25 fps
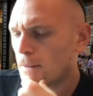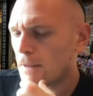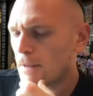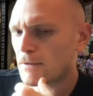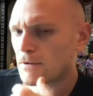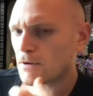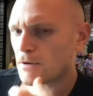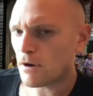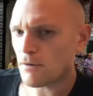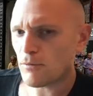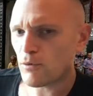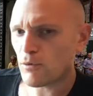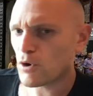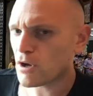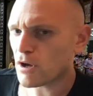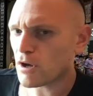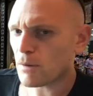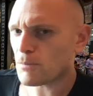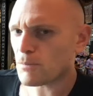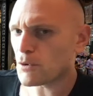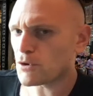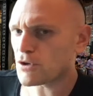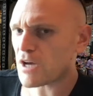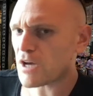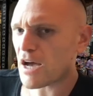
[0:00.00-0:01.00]
and covering
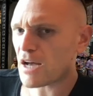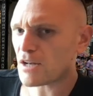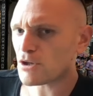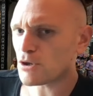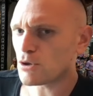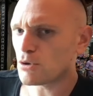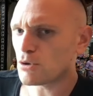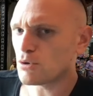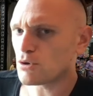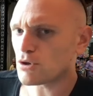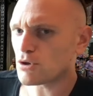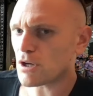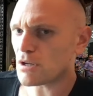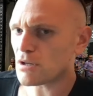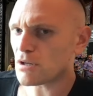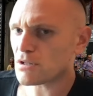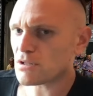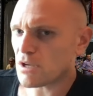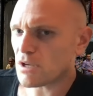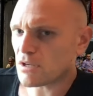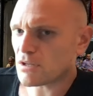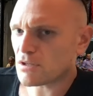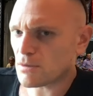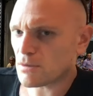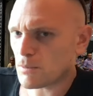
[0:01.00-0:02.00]
up your tattoos and
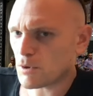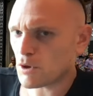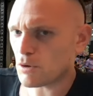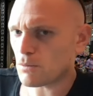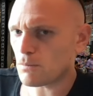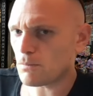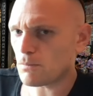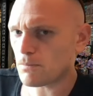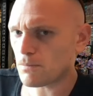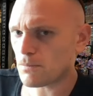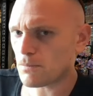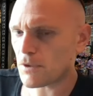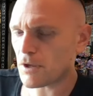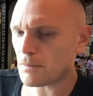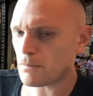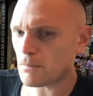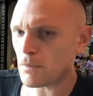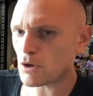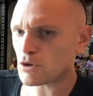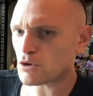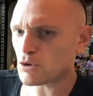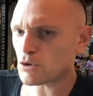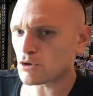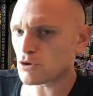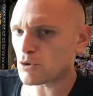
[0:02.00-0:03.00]
like some of your like
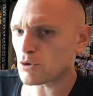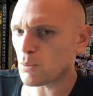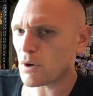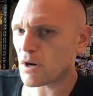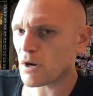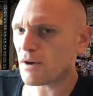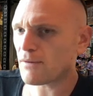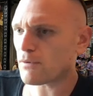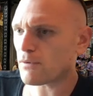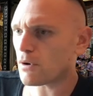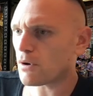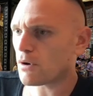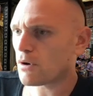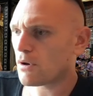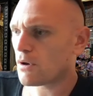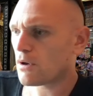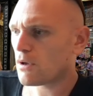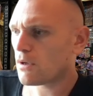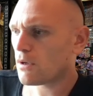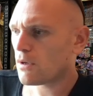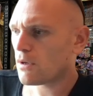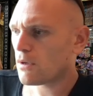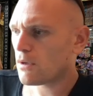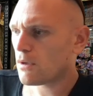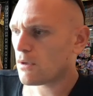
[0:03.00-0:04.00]
muscles or whatever.
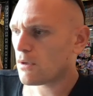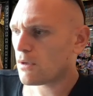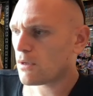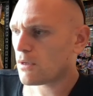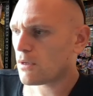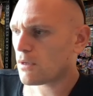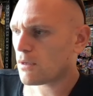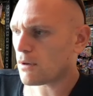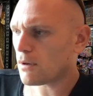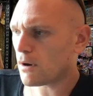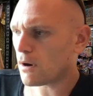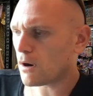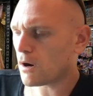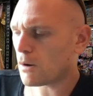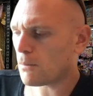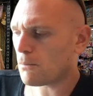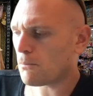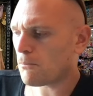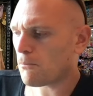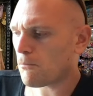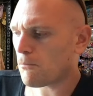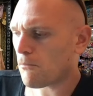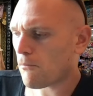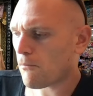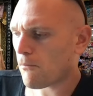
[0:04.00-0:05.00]

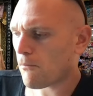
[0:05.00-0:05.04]
Um